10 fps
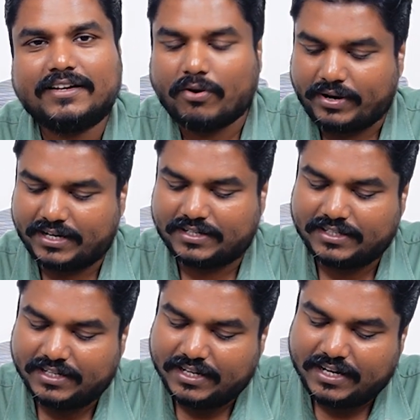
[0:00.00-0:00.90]
rocket.
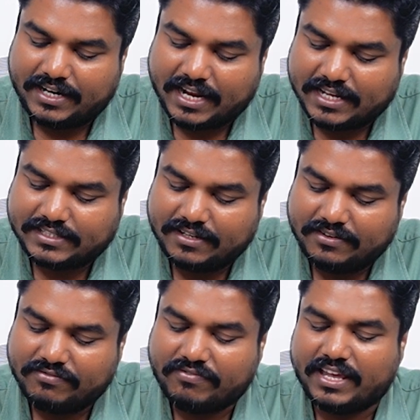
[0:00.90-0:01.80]
It has
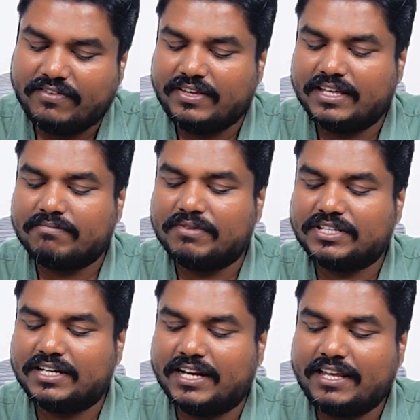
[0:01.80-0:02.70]
a 5-year
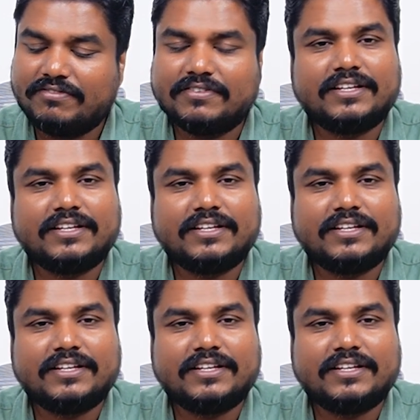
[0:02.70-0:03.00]
mission life